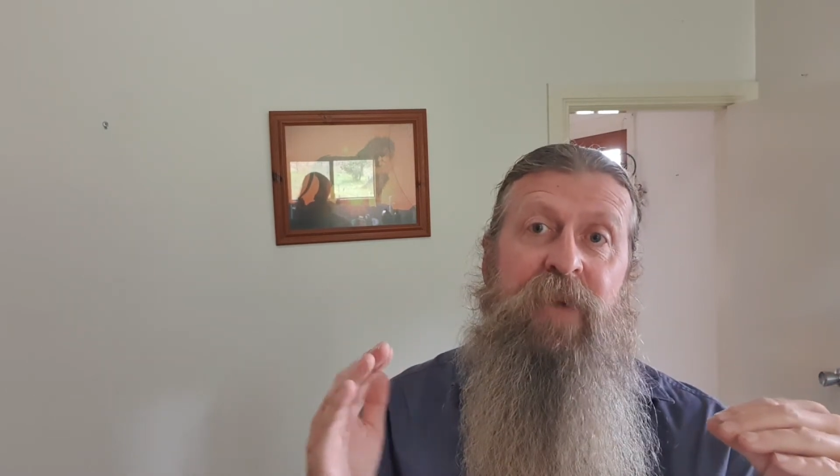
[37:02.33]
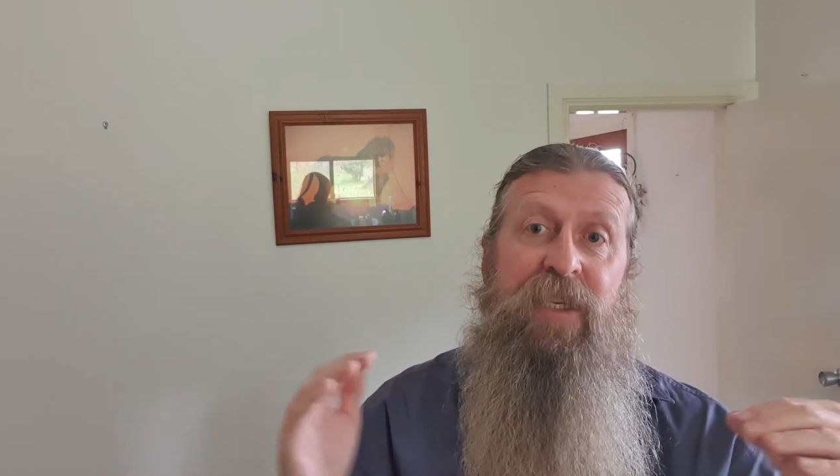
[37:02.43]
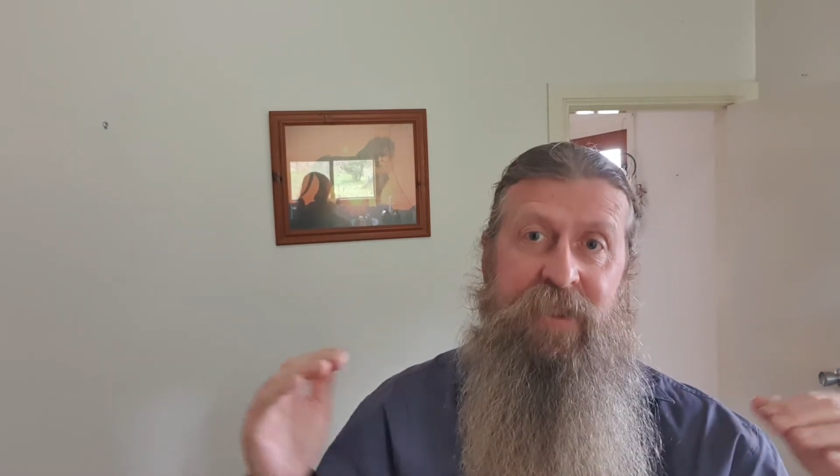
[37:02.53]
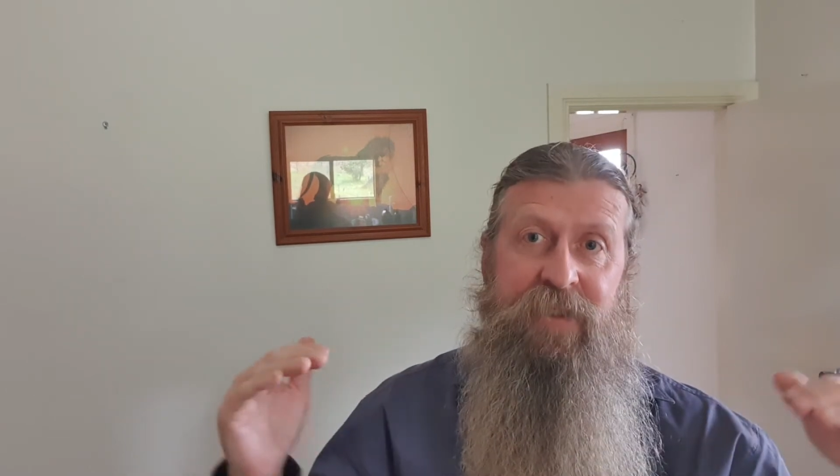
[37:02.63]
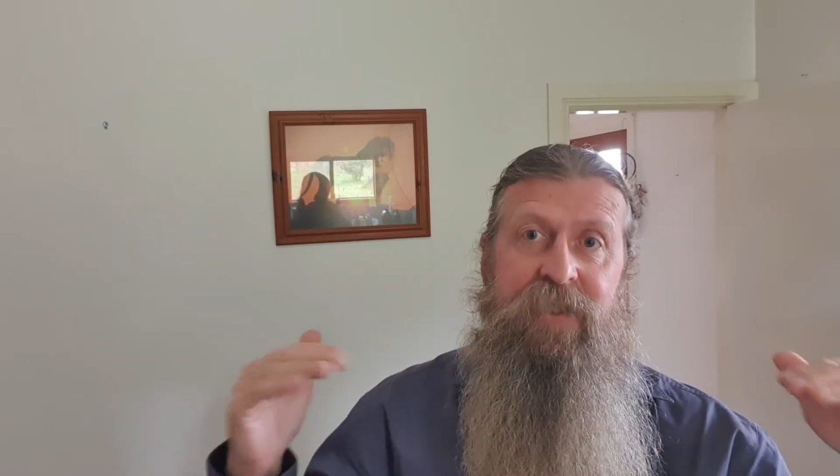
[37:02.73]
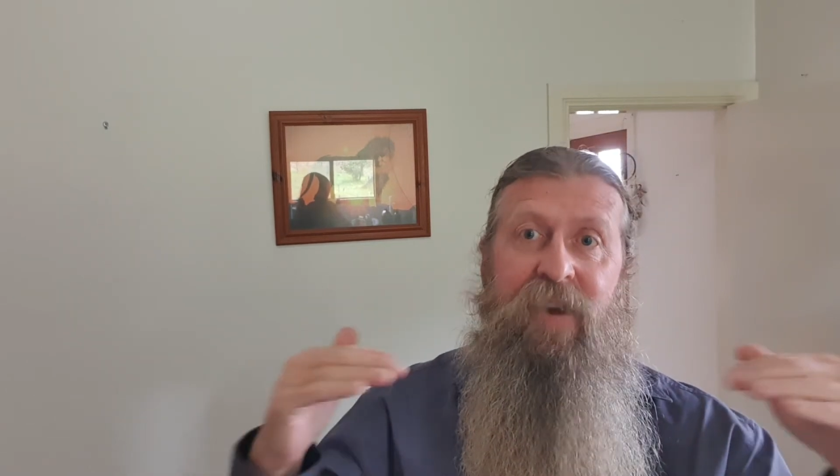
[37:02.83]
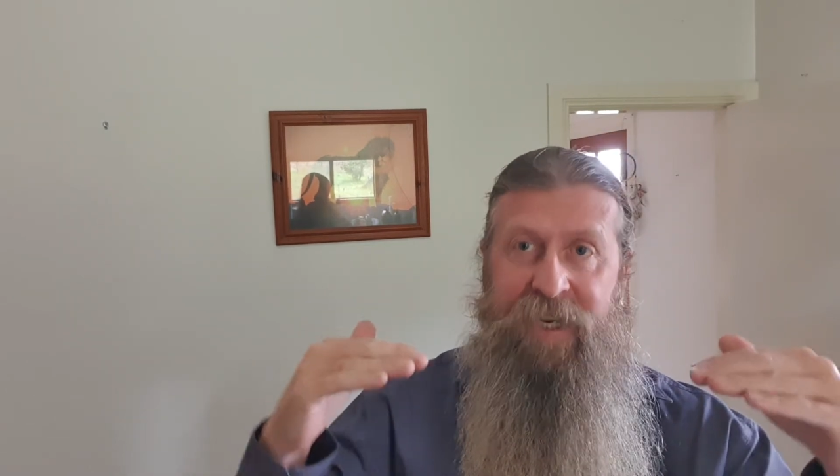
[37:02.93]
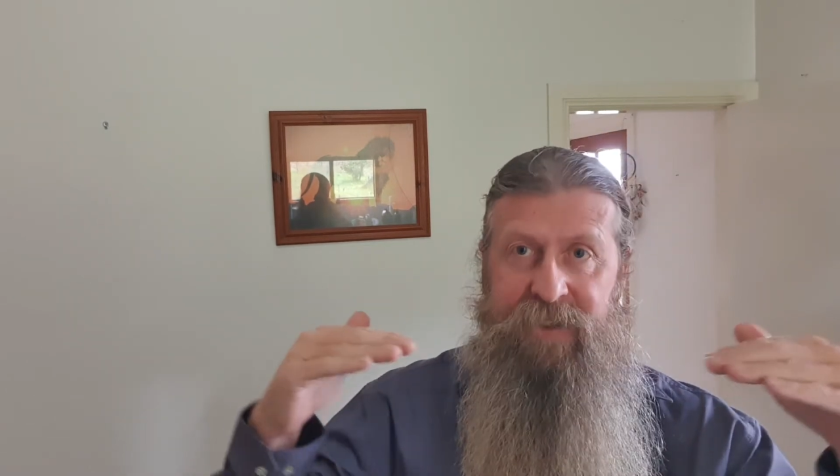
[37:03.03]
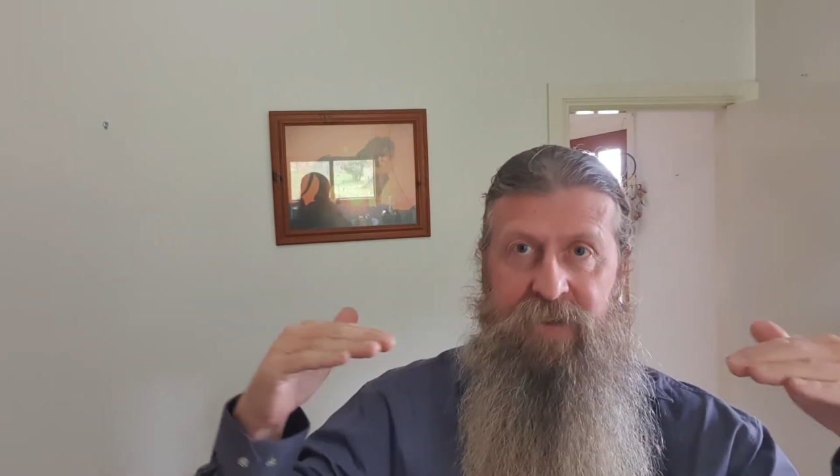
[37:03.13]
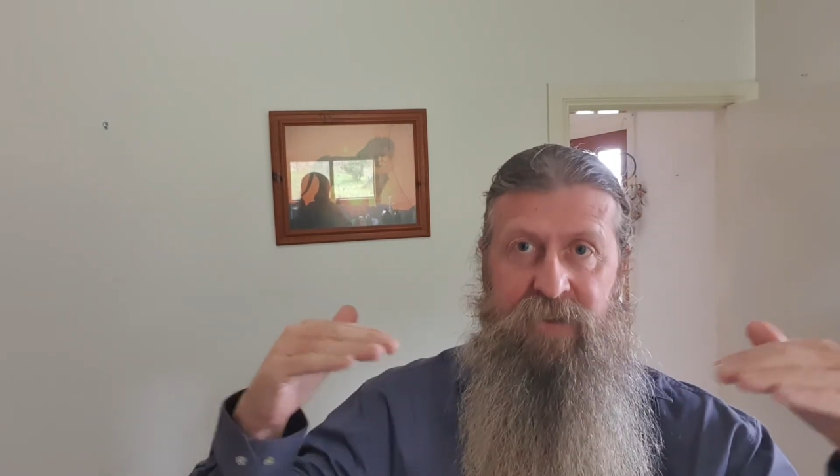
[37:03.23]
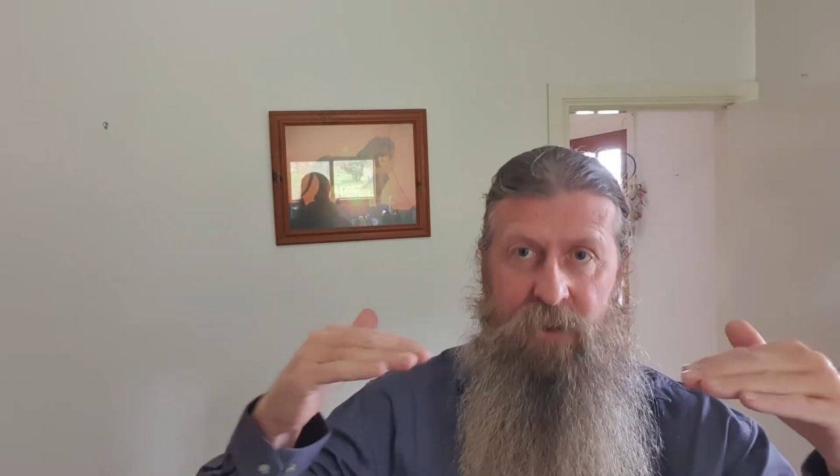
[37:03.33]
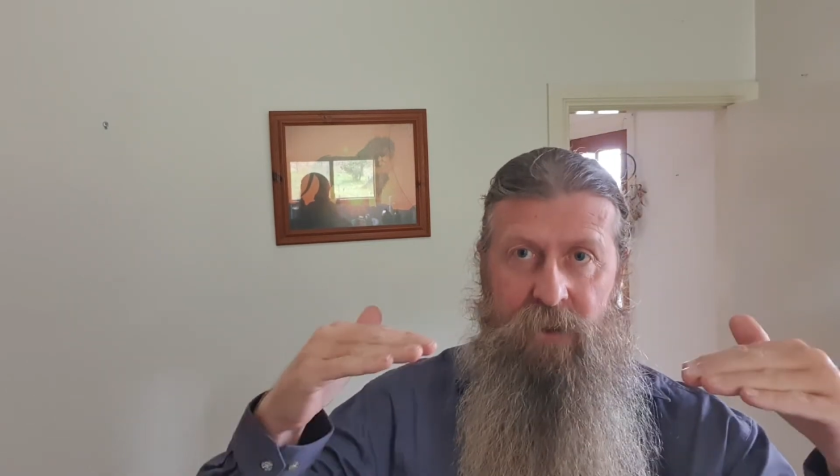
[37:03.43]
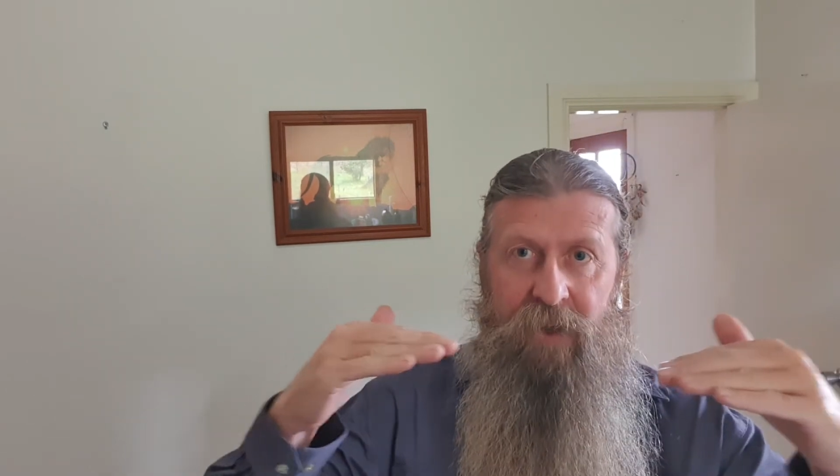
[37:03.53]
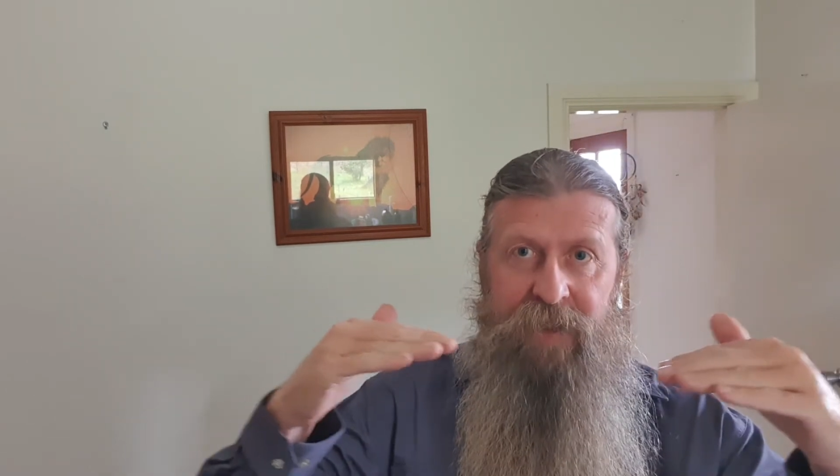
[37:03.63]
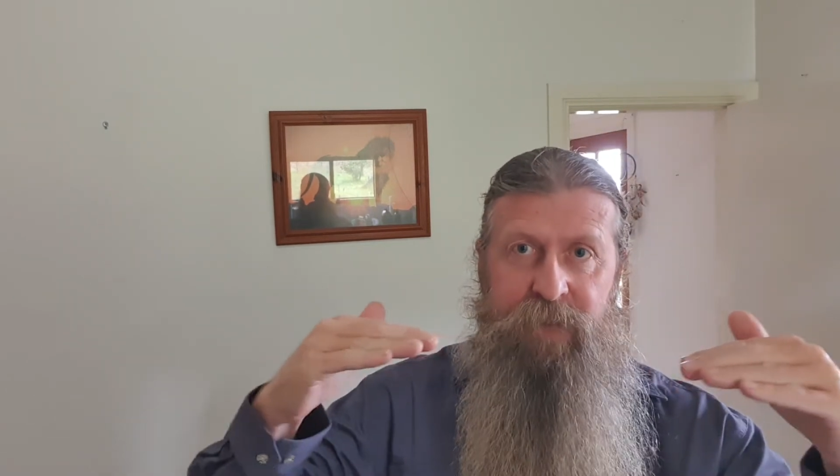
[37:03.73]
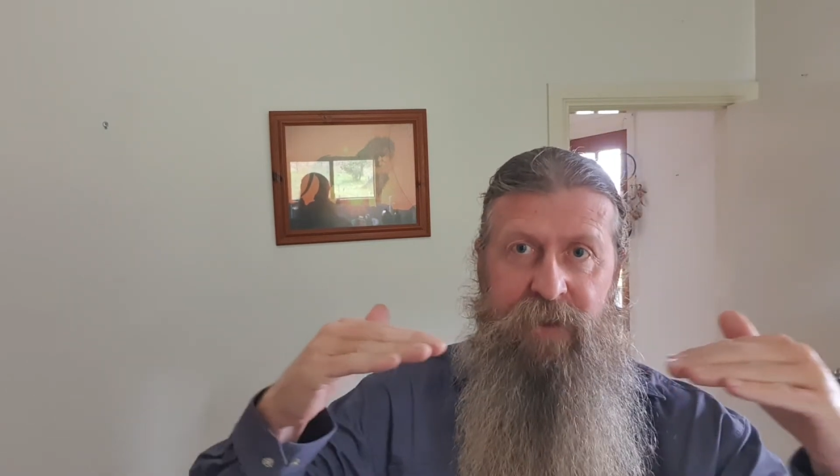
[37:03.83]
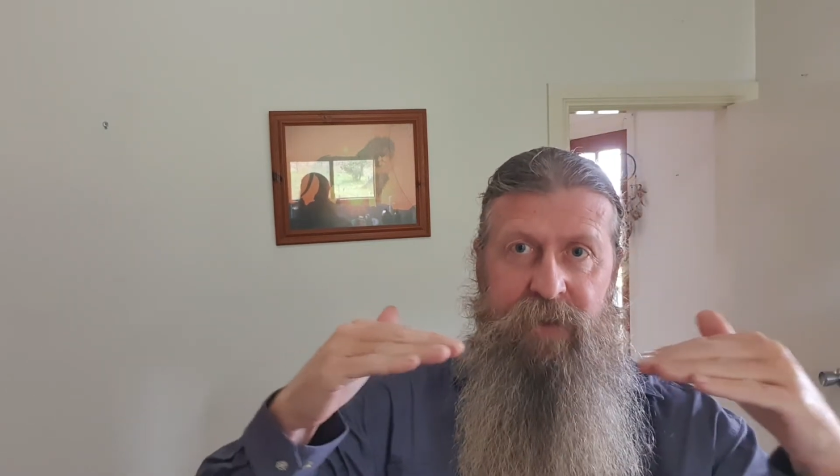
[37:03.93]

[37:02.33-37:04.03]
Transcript: is like two like poles